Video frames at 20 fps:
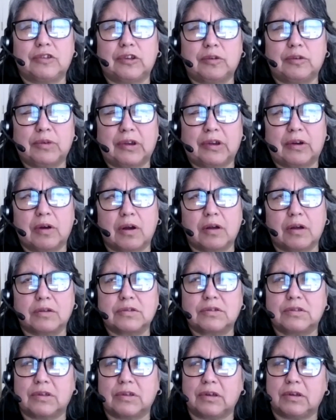you recall
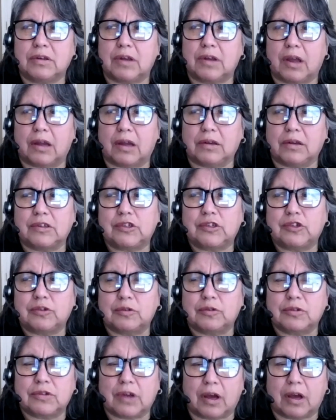seeing any
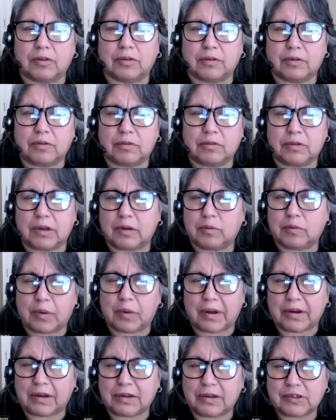shoes other than
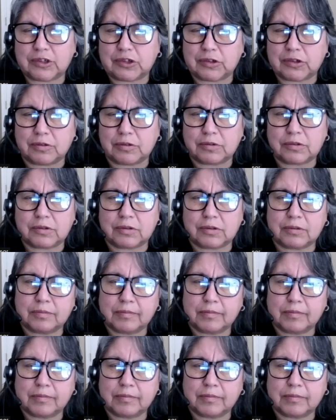wedding shoes?